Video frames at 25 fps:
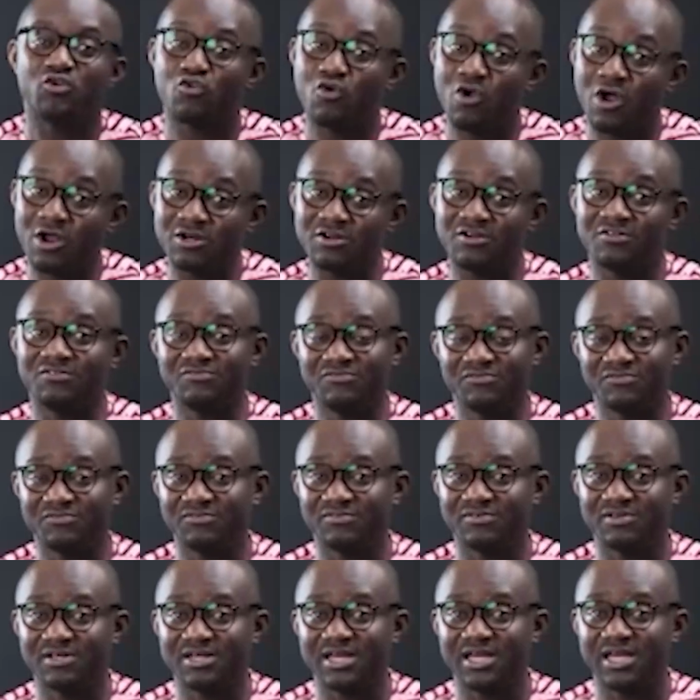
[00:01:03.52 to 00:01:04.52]
runoff
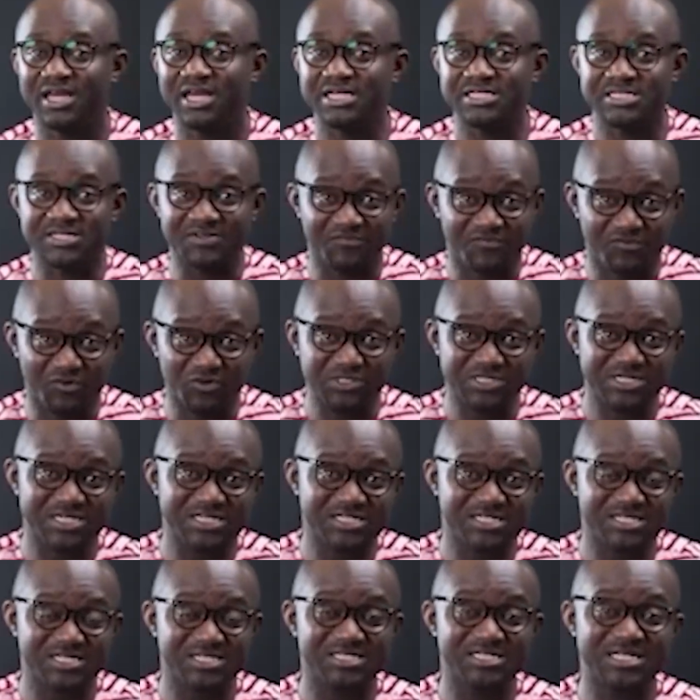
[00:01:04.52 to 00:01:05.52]
is a
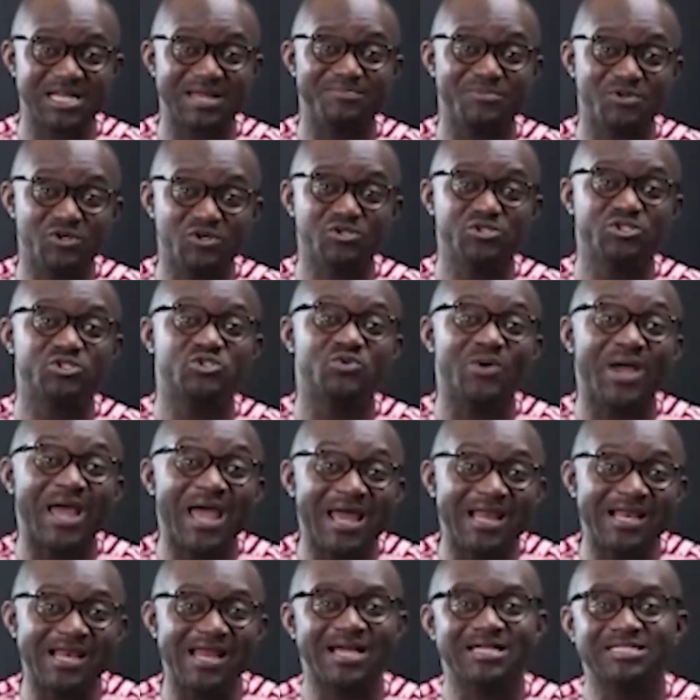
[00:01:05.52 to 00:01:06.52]
voting system used to
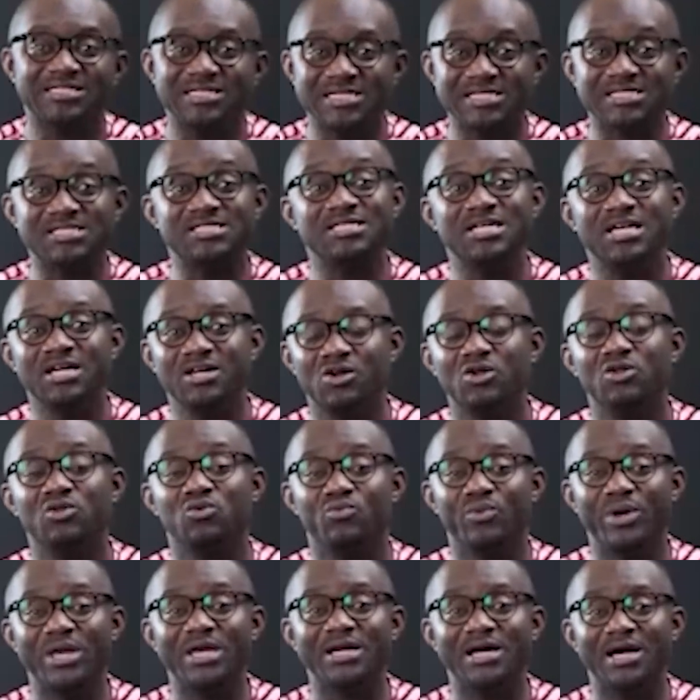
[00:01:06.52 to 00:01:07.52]
elect a
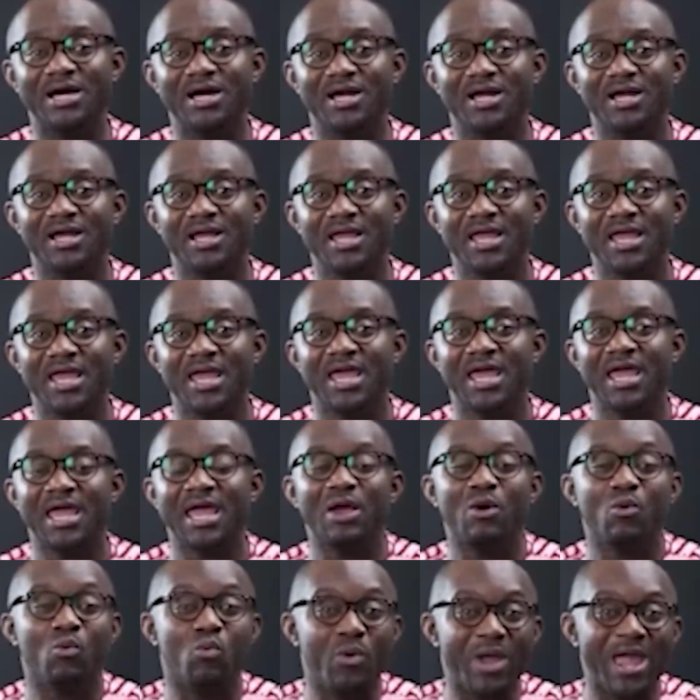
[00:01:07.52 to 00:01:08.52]
single winner
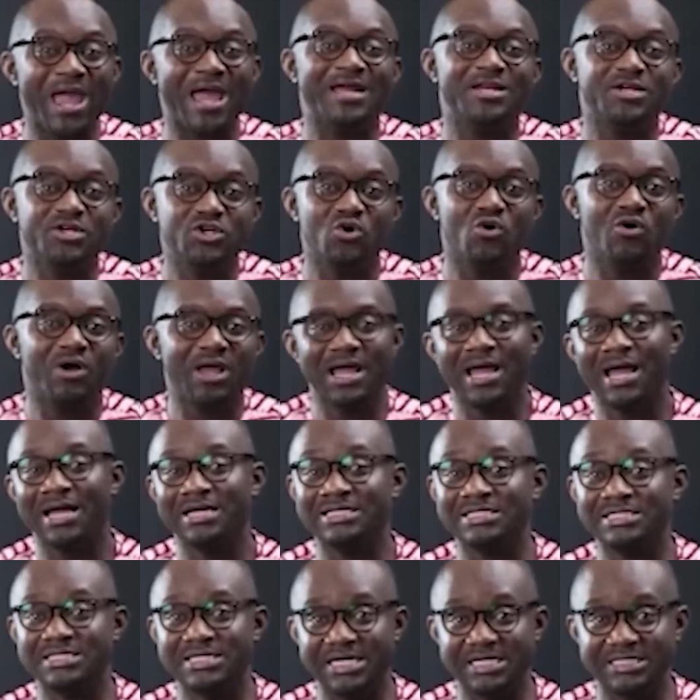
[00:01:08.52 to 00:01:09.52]
where no
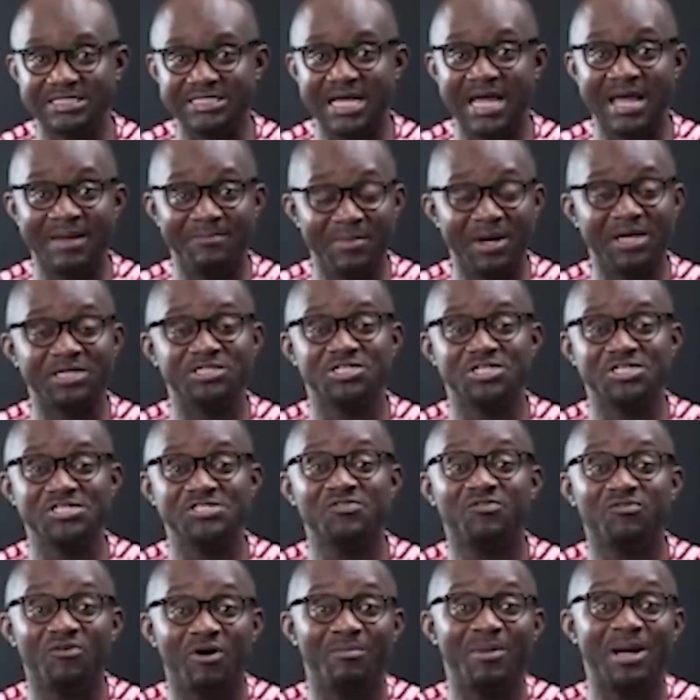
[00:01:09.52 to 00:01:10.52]
candidate
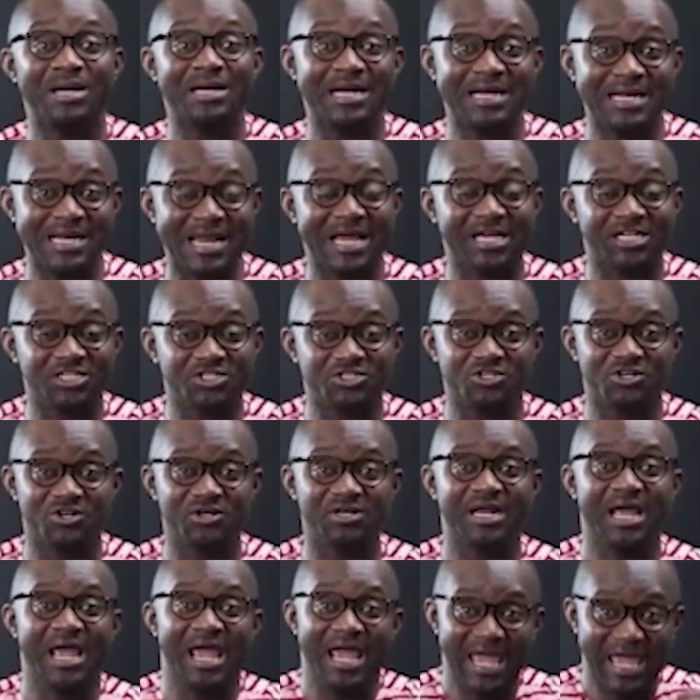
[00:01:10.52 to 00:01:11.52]
emerges from an
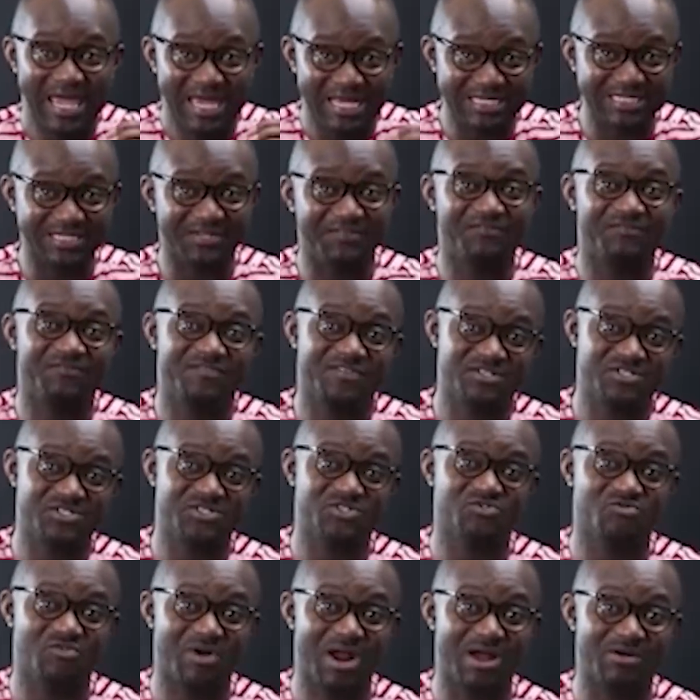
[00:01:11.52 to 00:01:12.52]
election in the
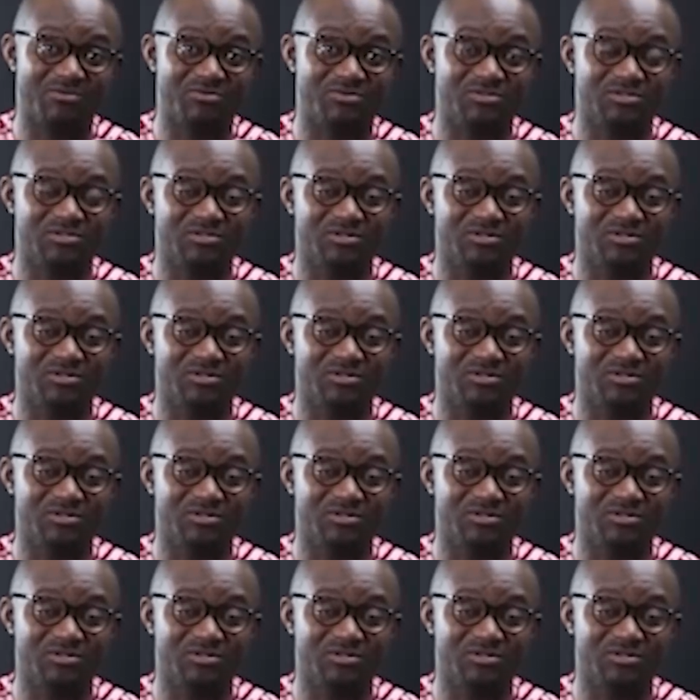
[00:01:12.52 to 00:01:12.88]
first round.